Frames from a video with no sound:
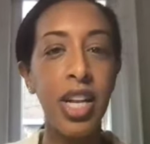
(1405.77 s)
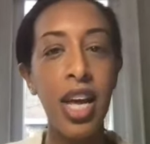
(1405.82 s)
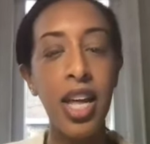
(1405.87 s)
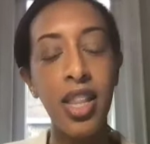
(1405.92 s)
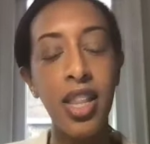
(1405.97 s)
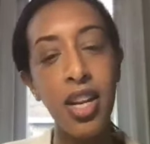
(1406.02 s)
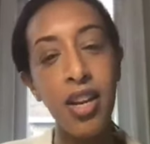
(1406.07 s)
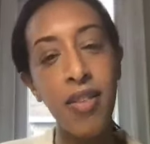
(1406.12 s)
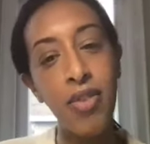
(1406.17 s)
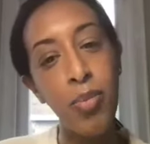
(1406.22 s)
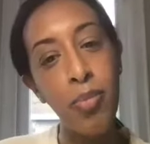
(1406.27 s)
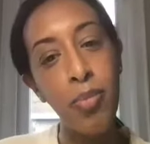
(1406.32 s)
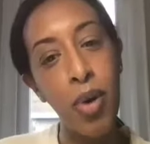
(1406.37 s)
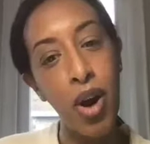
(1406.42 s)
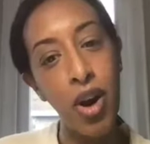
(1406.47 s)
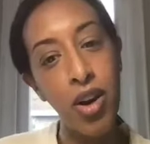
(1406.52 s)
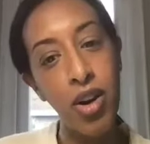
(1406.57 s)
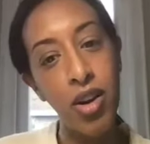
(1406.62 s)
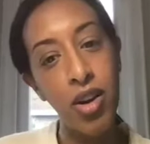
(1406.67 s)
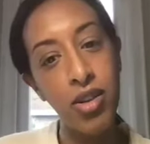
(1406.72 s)
And then if your
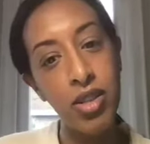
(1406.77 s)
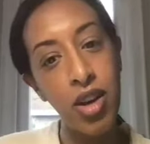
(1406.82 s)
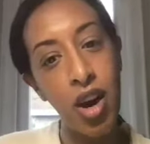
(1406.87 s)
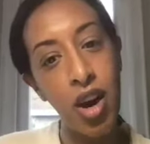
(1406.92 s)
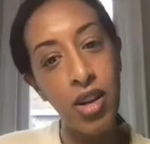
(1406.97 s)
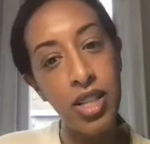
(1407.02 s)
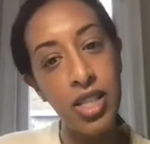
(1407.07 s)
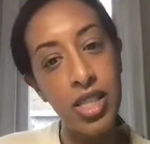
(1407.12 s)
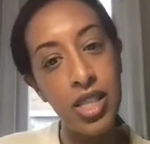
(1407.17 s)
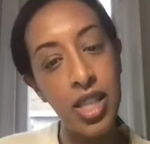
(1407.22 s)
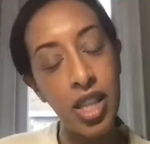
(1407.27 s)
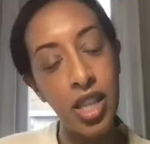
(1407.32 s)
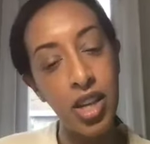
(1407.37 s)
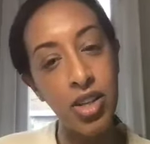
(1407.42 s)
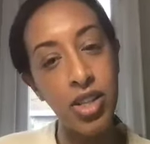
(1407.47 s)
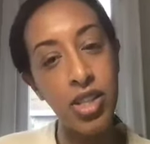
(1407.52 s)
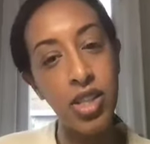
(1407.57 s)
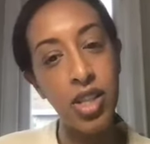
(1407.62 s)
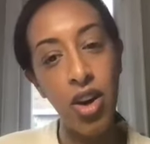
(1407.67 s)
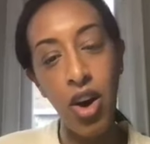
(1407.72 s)
partner's on
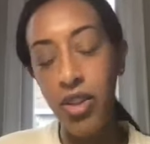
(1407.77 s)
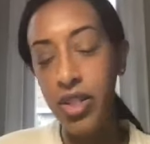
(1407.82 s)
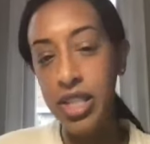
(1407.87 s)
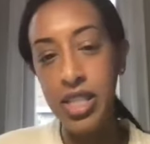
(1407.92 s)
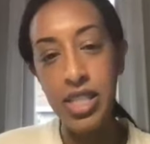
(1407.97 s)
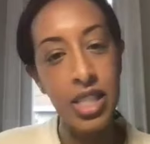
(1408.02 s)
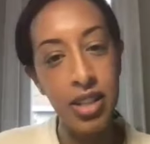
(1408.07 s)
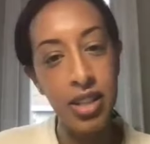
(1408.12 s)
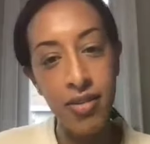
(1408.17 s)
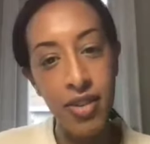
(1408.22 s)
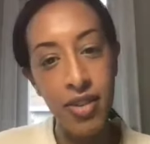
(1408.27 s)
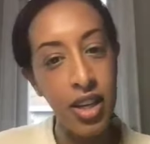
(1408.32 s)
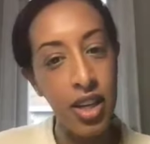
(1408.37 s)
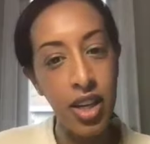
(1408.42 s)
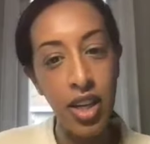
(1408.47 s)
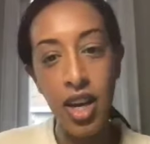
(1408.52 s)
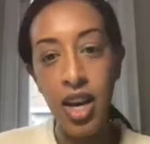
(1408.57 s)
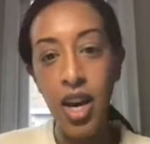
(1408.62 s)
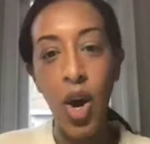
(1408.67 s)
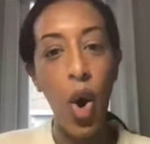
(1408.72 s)
the
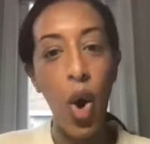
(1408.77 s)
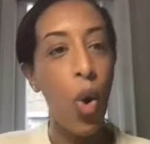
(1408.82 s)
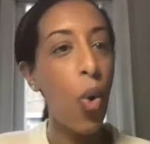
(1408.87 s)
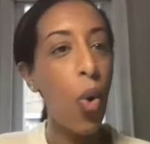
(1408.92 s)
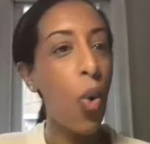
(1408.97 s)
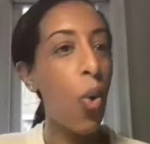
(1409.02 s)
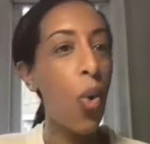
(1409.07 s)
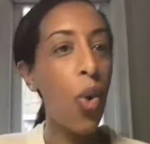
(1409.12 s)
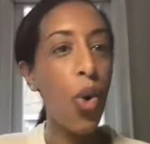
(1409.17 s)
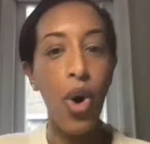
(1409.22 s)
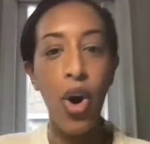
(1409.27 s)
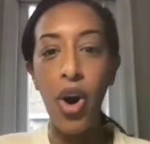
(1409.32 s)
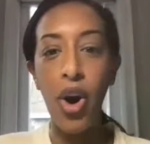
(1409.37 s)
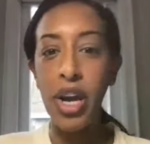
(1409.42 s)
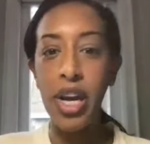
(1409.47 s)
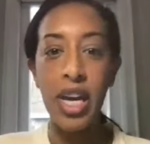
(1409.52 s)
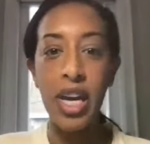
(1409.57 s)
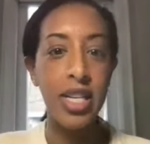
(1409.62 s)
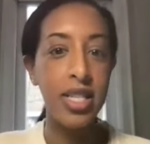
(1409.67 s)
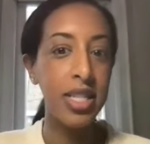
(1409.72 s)
TV
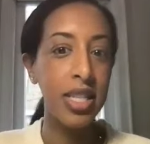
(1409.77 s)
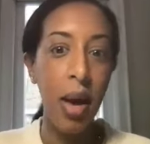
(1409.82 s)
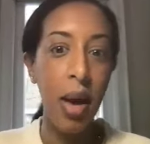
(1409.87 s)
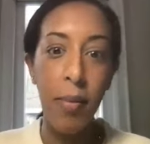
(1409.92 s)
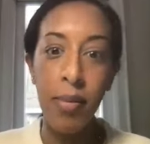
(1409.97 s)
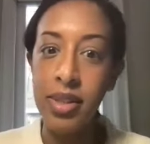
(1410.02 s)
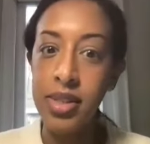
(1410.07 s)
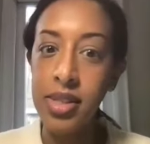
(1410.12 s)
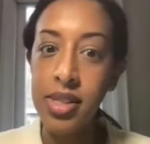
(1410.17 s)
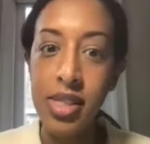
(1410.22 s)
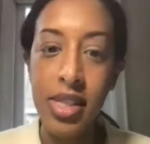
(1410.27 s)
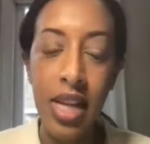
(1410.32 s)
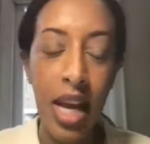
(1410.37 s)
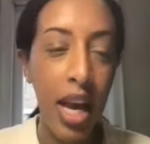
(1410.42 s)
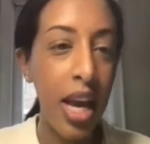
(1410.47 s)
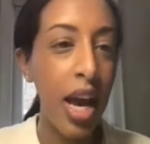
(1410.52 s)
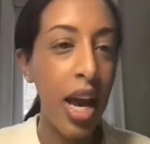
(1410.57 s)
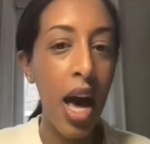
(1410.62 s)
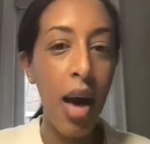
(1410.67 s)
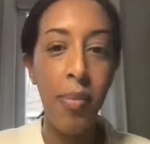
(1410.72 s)
or is
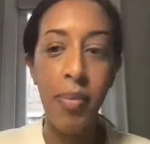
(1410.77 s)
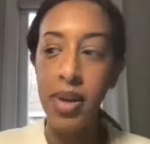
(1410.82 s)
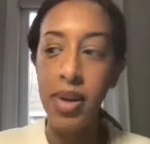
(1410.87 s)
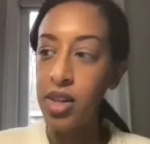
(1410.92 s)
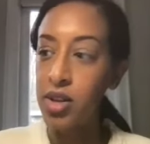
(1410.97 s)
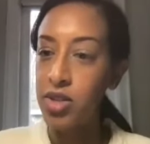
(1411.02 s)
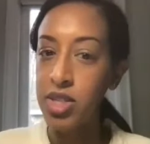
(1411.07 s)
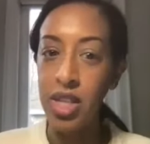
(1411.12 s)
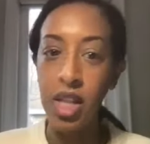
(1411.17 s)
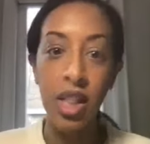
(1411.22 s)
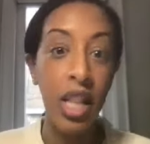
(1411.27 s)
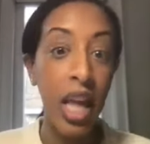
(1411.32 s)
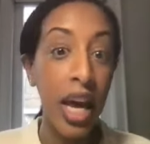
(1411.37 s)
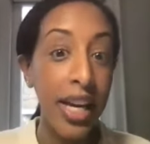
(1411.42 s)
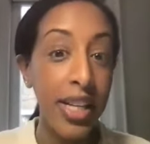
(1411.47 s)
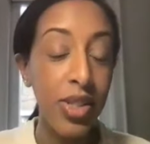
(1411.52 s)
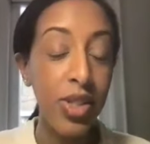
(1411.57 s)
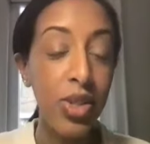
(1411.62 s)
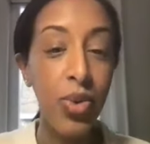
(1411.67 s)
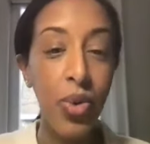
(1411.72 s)
staying up and there's a
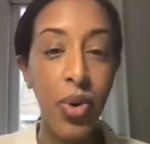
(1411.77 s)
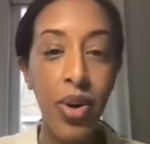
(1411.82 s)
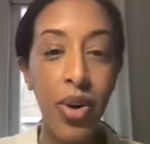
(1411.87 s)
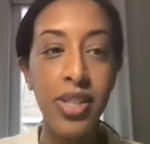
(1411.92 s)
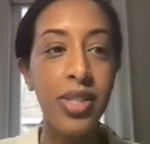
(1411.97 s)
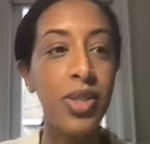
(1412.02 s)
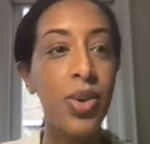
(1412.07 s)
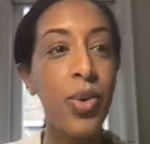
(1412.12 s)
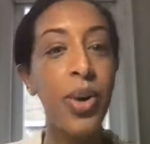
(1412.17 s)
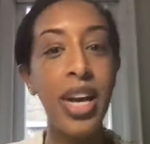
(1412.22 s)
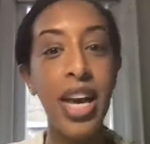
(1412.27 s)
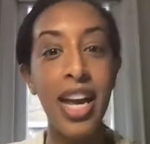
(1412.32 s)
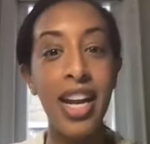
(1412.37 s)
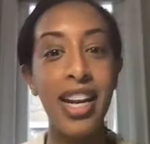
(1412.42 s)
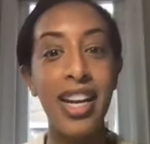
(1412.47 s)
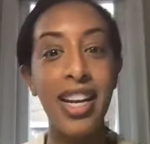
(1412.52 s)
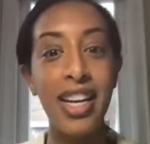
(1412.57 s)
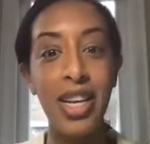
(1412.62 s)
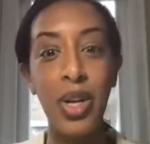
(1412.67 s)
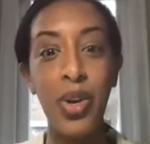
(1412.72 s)
light source. So
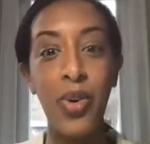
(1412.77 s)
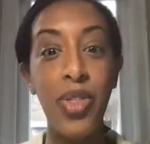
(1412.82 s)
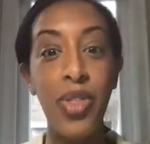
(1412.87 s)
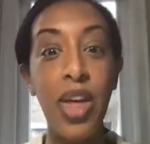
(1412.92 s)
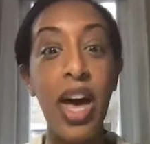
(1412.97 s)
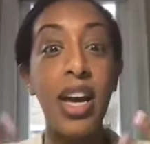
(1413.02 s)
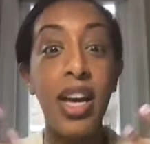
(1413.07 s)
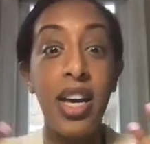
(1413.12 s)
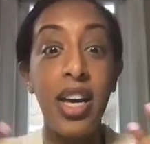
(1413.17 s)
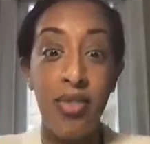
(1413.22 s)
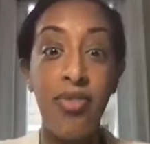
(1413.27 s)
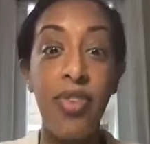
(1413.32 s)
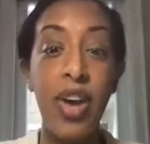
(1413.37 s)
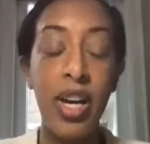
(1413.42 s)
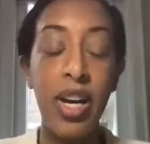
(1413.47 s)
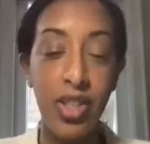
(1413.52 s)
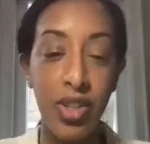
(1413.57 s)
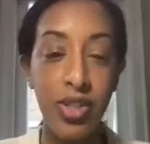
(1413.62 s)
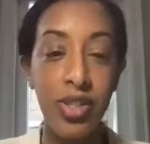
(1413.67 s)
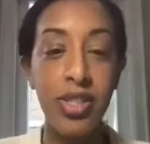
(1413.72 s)
again, you know, that can
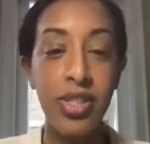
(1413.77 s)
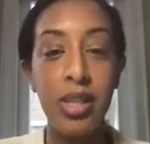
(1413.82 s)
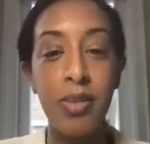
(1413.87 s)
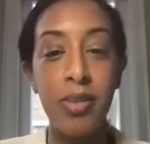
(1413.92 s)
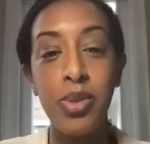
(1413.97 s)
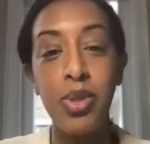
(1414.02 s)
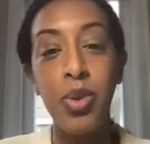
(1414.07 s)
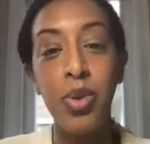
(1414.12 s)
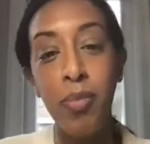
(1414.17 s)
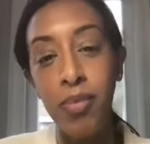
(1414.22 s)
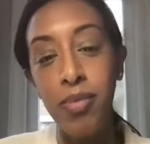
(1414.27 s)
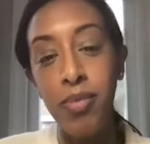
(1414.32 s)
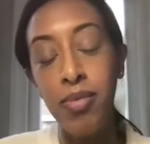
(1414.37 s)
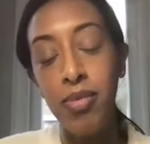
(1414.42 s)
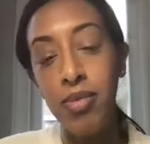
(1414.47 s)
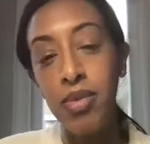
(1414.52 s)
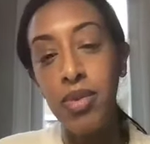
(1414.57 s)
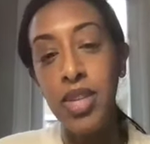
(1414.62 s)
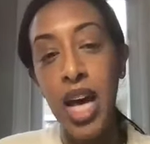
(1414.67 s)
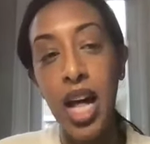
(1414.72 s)
affect your sleep. So
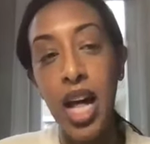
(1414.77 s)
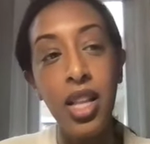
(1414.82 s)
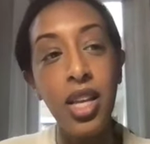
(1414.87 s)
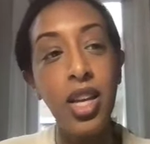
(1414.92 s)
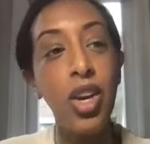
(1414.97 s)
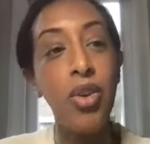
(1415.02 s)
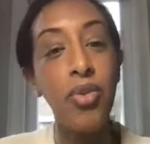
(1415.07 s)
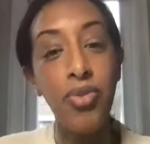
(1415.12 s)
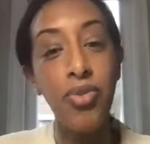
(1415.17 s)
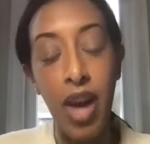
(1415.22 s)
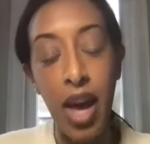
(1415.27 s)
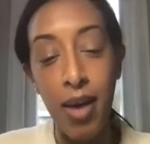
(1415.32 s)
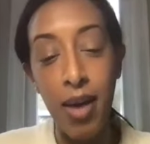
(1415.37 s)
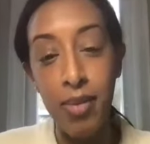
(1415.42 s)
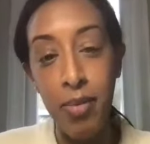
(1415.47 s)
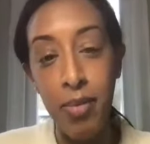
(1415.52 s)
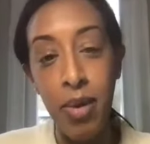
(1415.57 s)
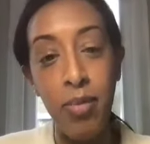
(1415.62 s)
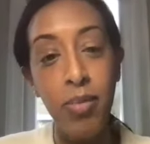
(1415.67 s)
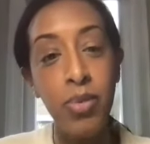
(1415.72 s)
telling your
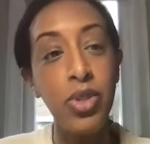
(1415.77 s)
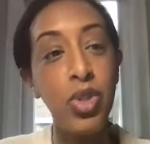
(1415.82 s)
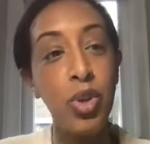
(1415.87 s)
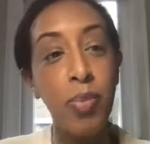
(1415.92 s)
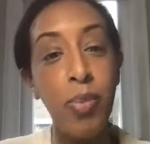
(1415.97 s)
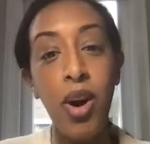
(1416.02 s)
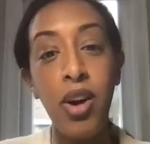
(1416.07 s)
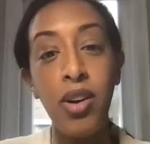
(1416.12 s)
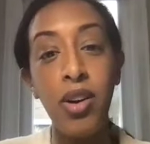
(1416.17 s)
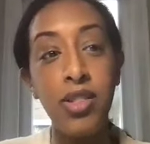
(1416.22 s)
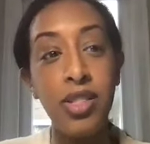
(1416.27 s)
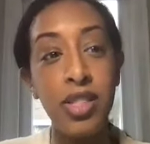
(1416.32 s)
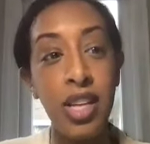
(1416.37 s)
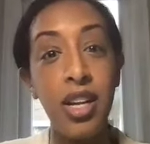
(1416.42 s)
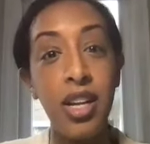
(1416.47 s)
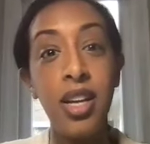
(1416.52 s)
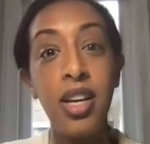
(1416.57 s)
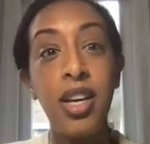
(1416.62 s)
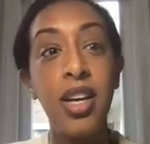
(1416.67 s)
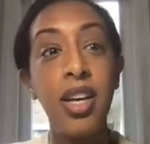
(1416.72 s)
family members, your partners
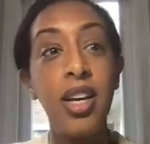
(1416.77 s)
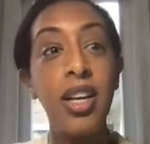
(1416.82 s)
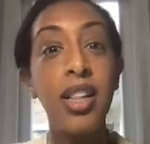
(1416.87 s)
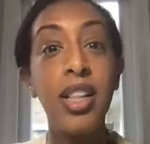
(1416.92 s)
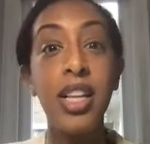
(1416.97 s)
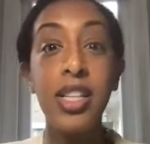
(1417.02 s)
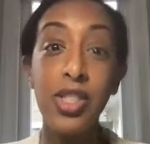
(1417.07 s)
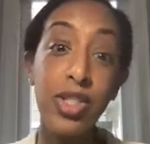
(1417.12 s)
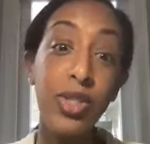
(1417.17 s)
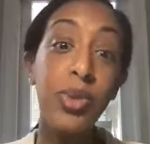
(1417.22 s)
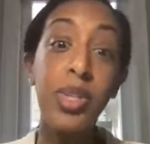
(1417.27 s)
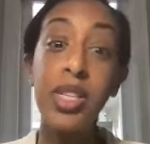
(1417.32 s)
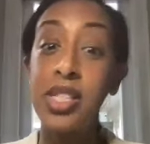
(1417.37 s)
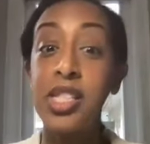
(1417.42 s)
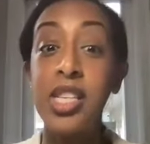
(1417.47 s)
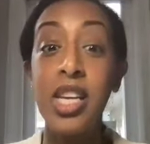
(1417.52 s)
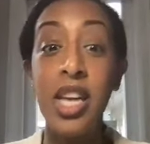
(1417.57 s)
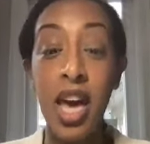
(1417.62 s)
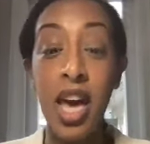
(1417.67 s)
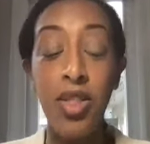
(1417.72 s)
that, let's do this
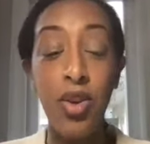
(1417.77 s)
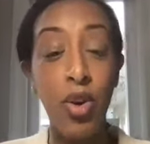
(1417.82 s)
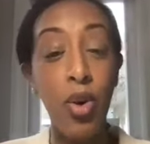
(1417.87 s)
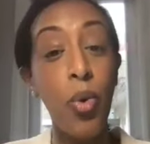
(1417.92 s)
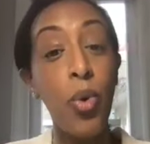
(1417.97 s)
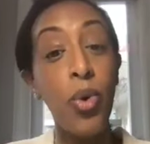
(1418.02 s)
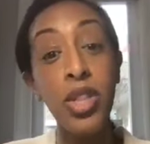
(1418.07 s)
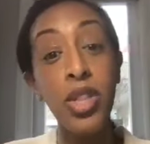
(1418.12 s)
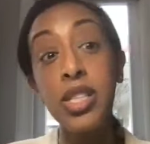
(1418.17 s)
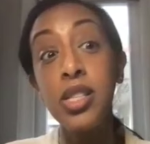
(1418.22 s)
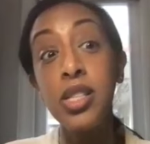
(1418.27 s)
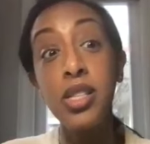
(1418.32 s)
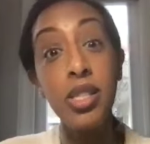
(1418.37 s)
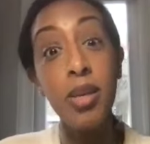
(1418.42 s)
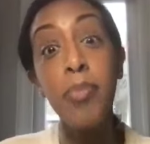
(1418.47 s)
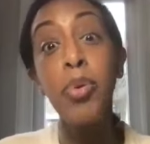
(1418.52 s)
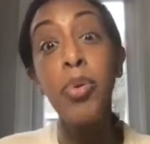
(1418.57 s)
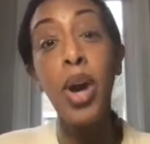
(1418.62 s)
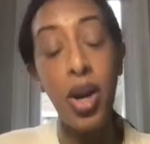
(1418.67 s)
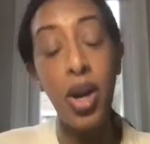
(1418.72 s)
together, or this is
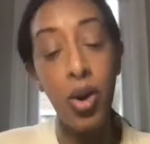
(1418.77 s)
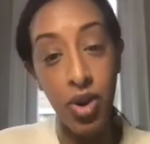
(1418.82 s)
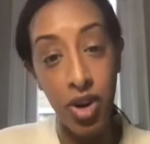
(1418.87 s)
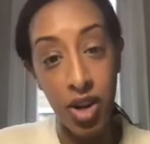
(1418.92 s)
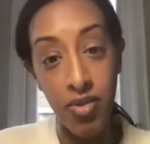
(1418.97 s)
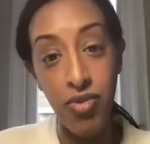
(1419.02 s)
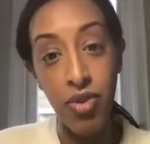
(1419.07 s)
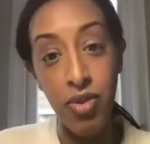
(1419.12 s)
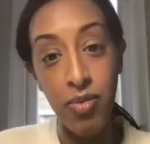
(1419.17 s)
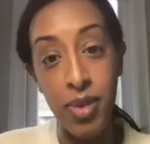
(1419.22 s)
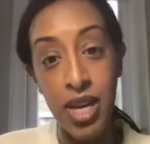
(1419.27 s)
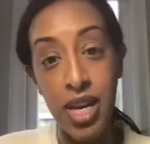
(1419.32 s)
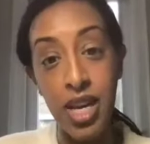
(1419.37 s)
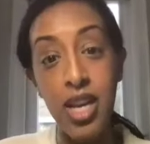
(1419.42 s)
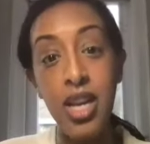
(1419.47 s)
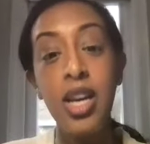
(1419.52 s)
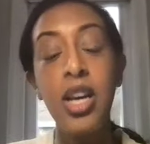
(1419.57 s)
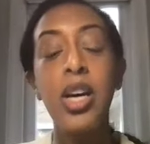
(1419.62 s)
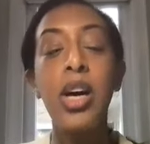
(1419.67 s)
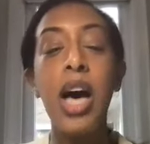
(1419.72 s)
a priority for
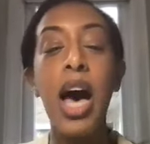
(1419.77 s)
me.